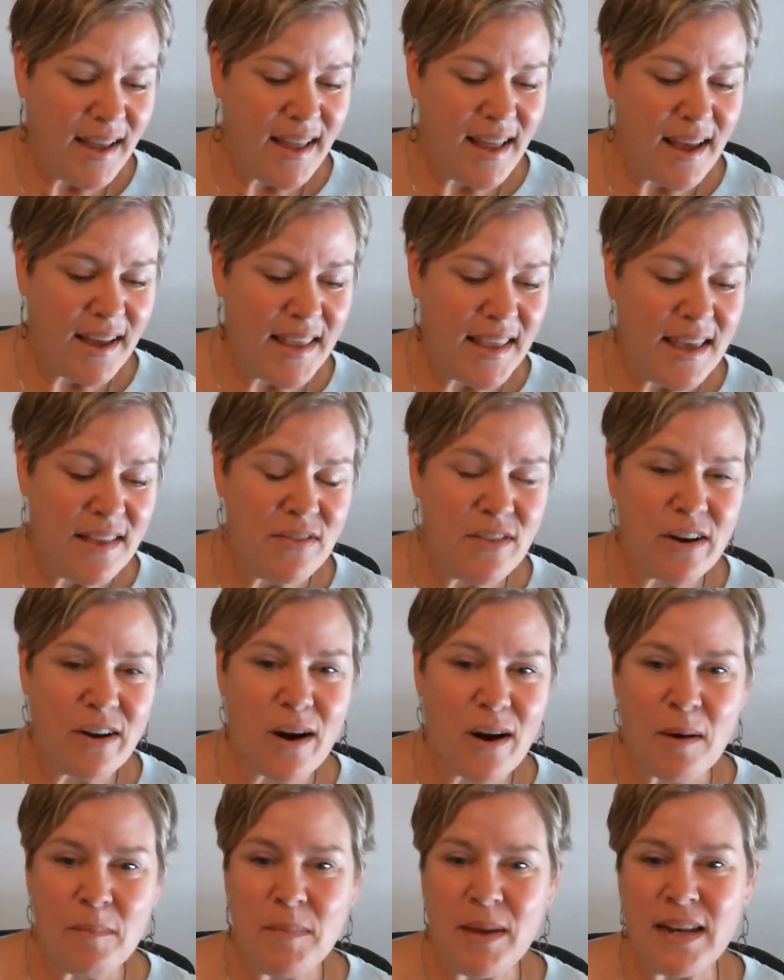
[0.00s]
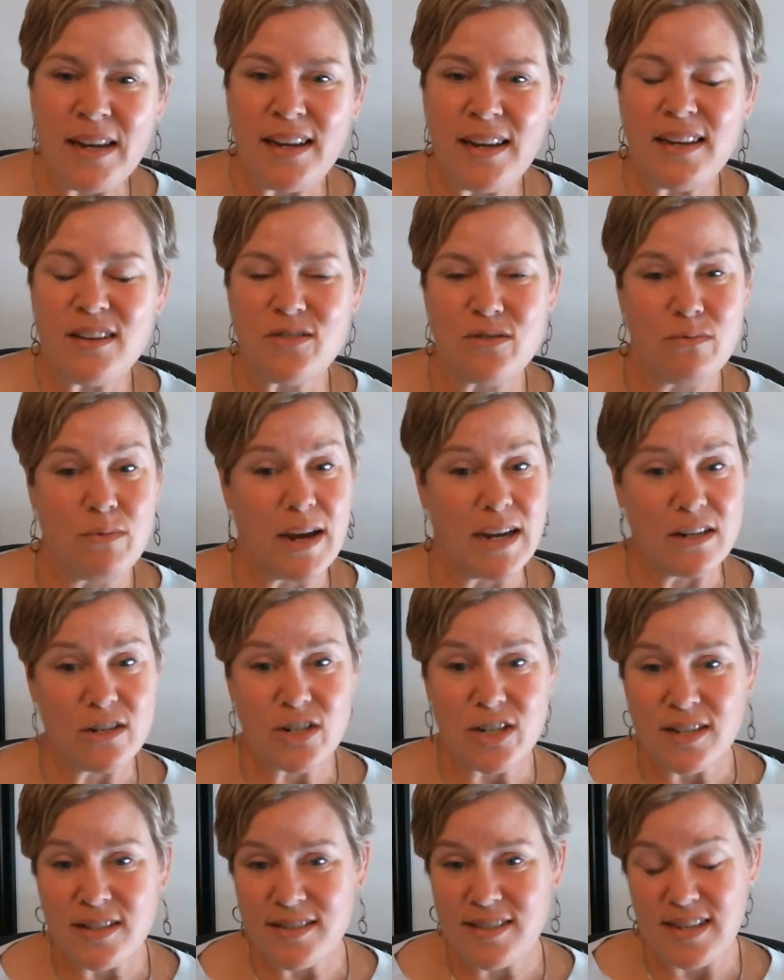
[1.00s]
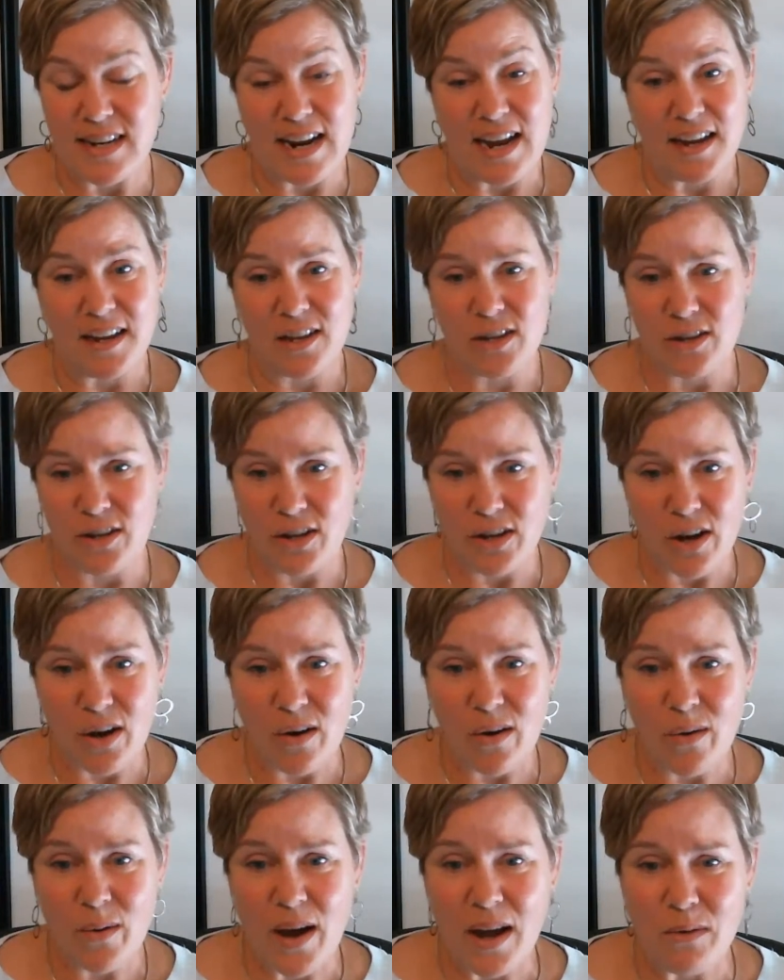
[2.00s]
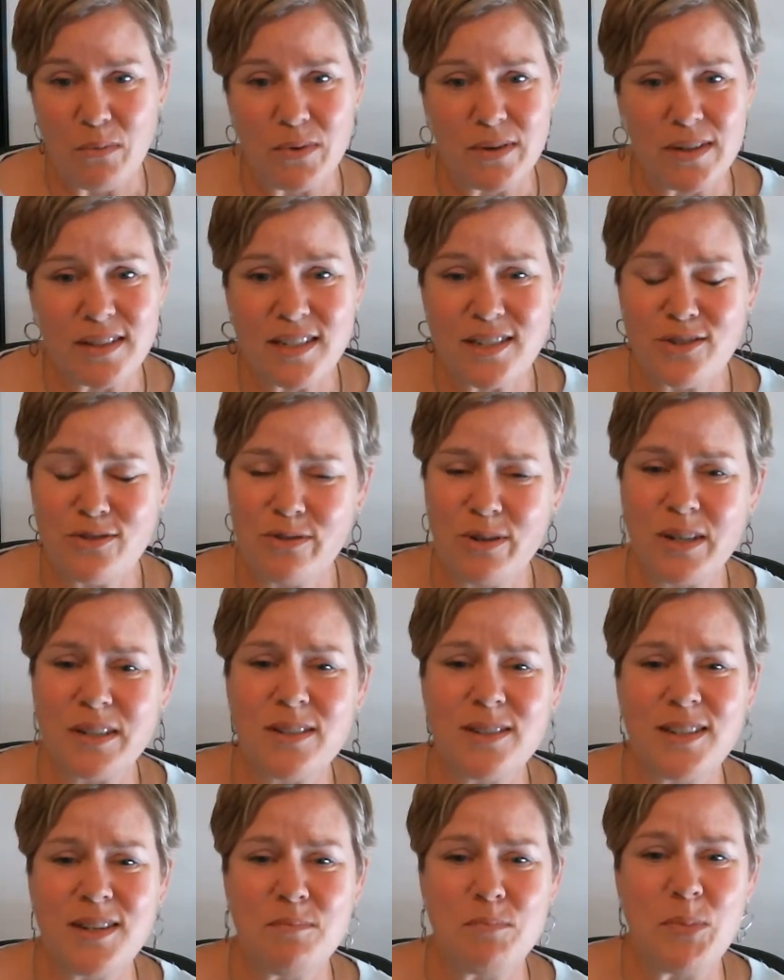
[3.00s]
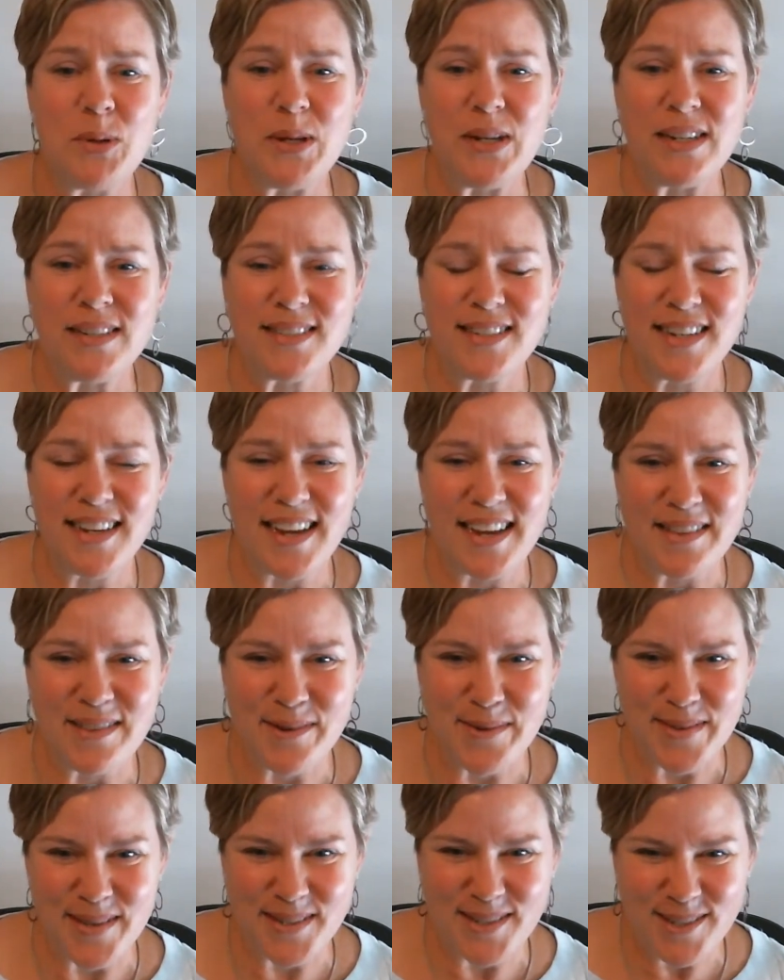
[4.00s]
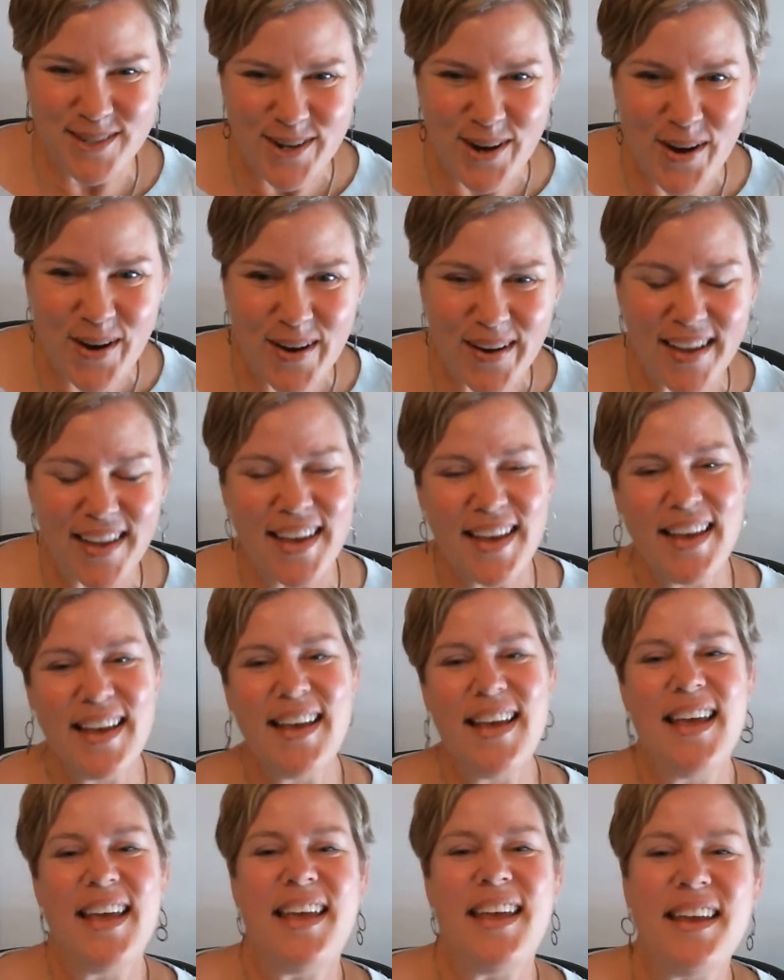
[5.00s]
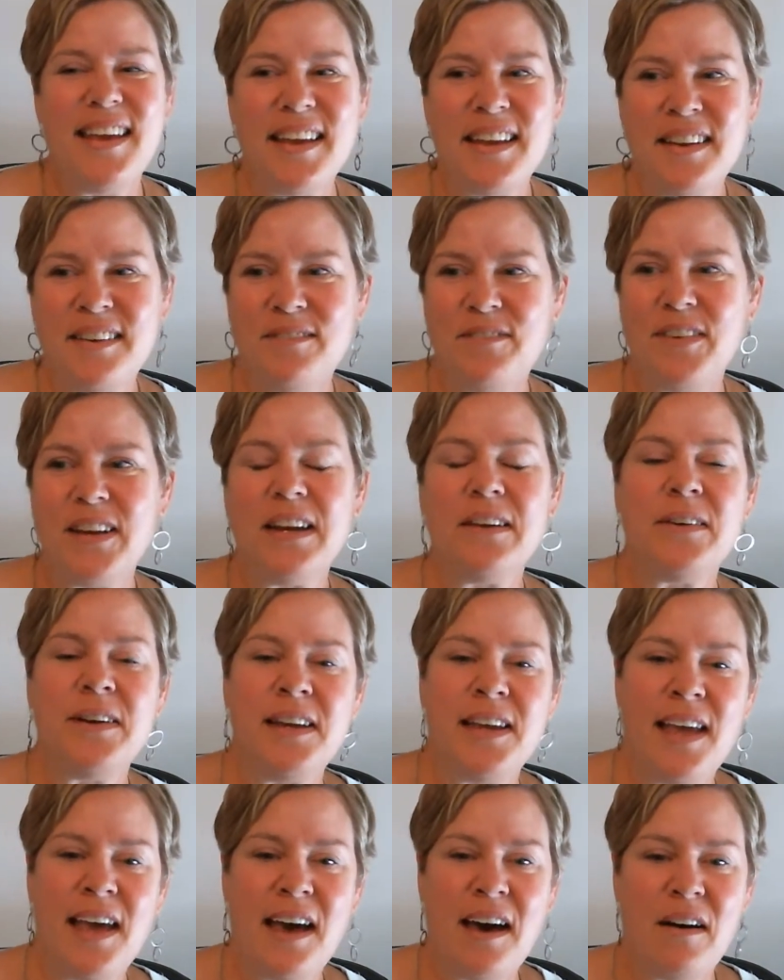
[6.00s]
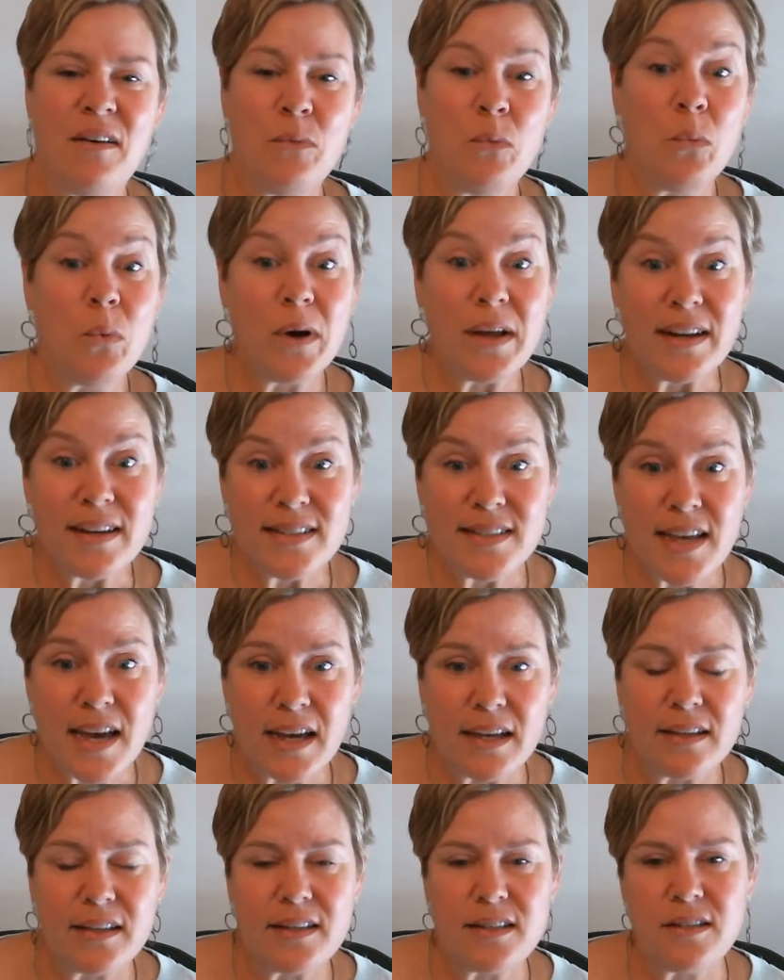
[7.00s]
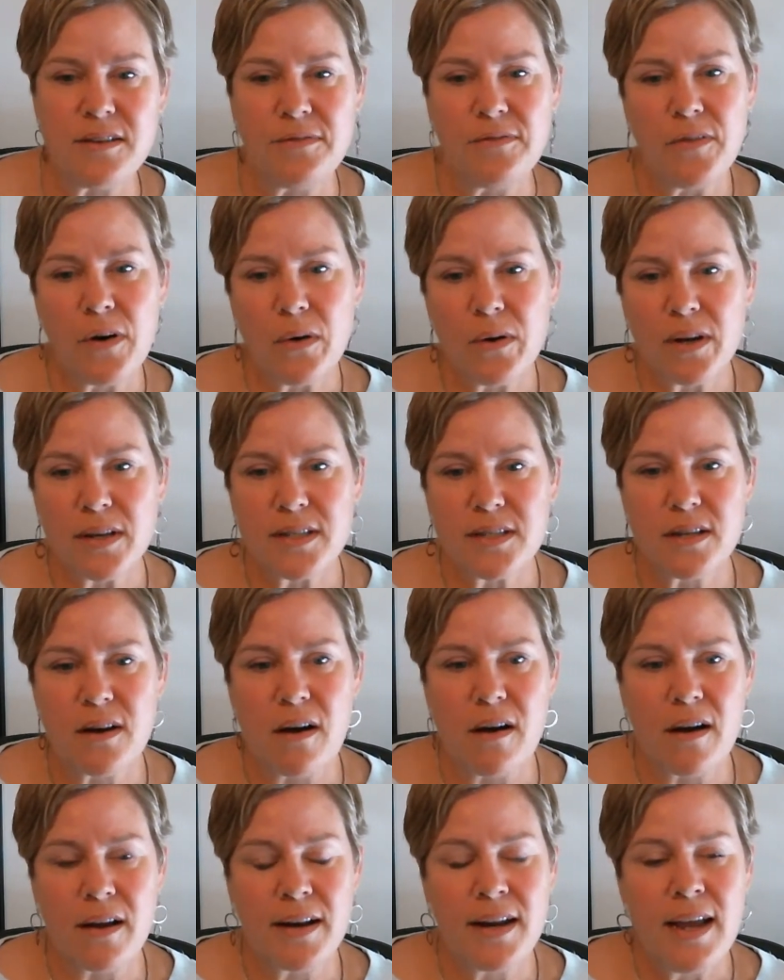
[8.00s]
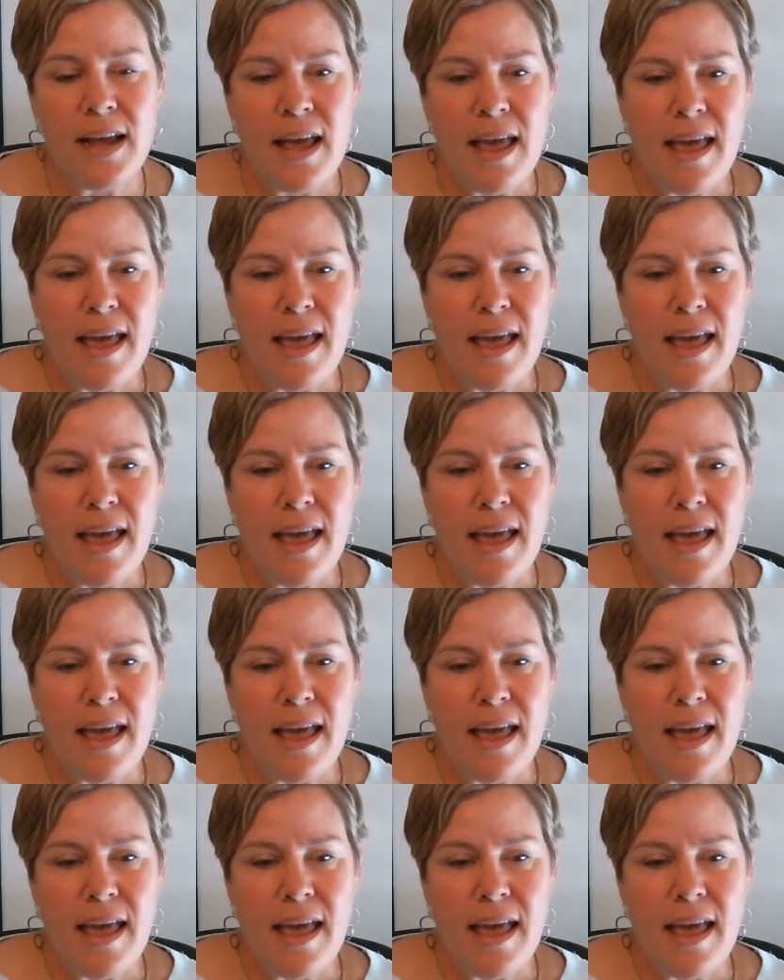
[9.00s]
again, there are many directions that I could go. I really struggled in putting together this talk, in figuring out what exactly to focus on.